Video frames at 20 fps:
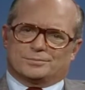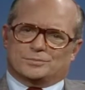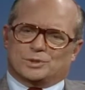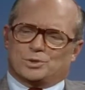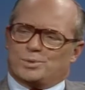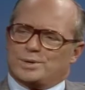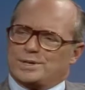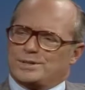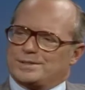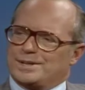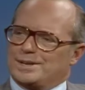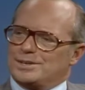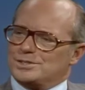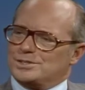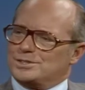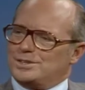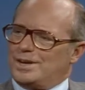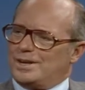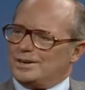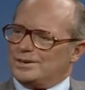uh,
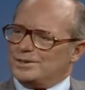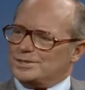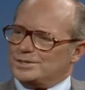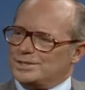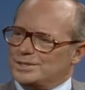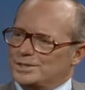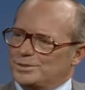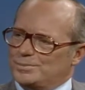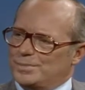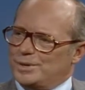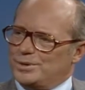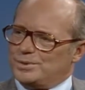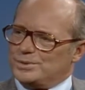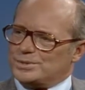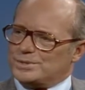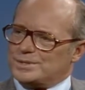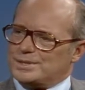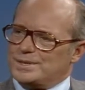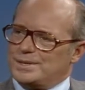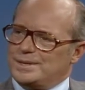$20,000 at the
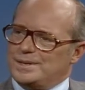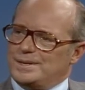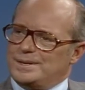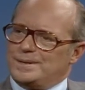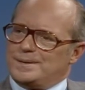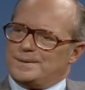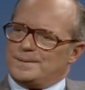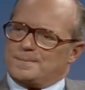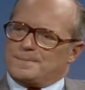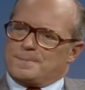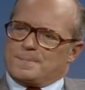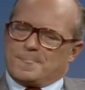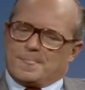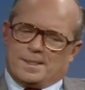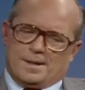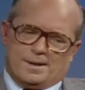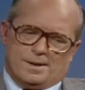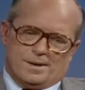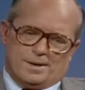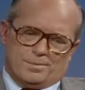most. Mm -hmm.
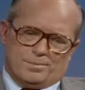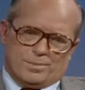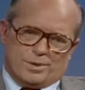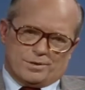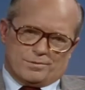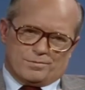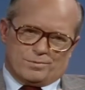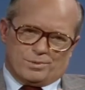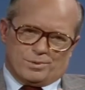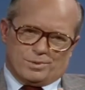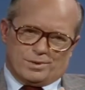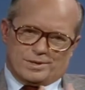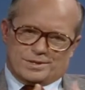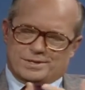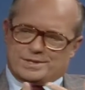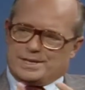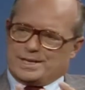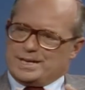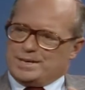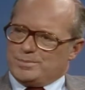Uh, but for a
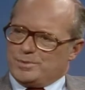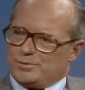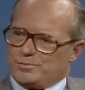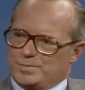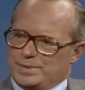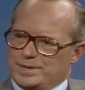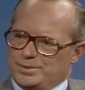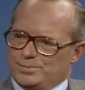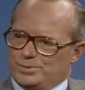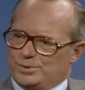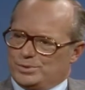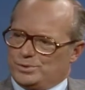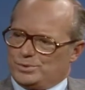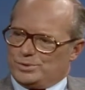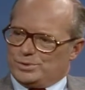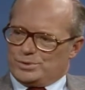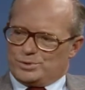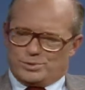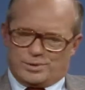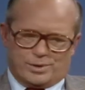team of people who
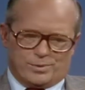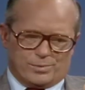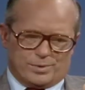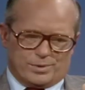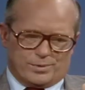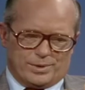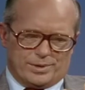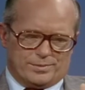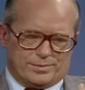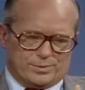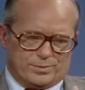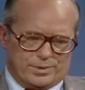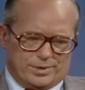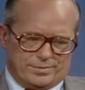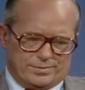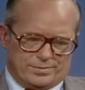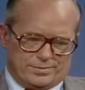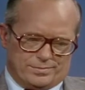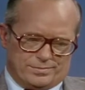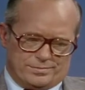are doing work, we,
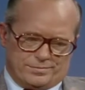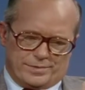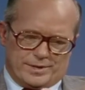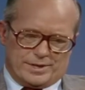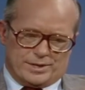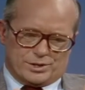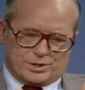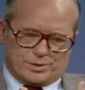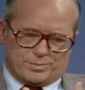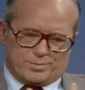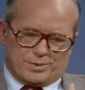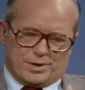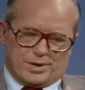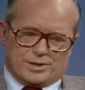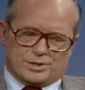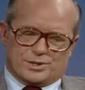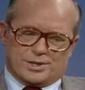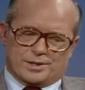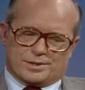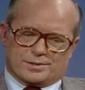we've finished a
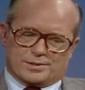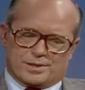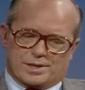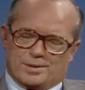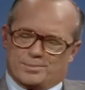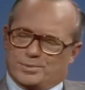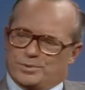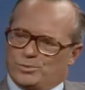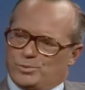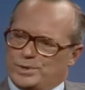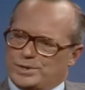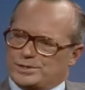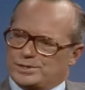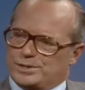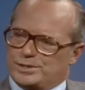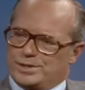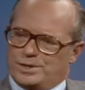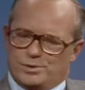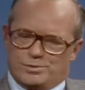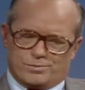project a couple of weeks
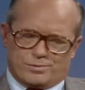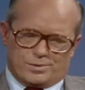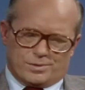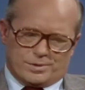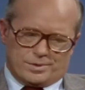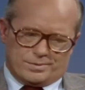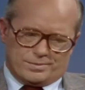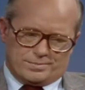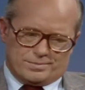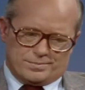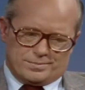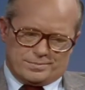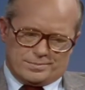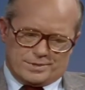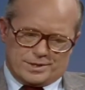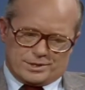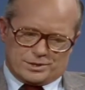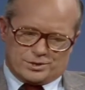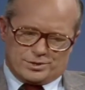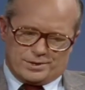ago for a
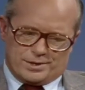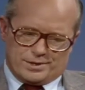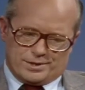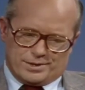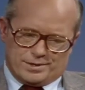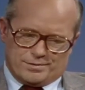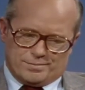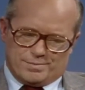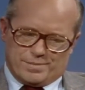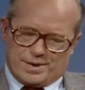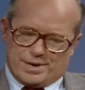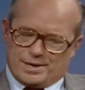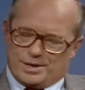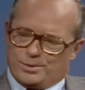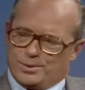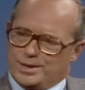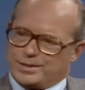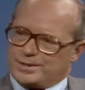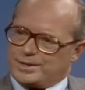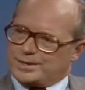dictionary of
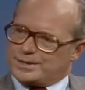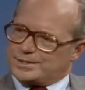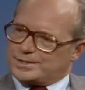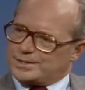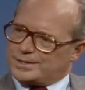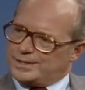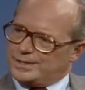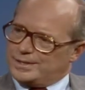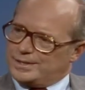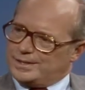bioethics,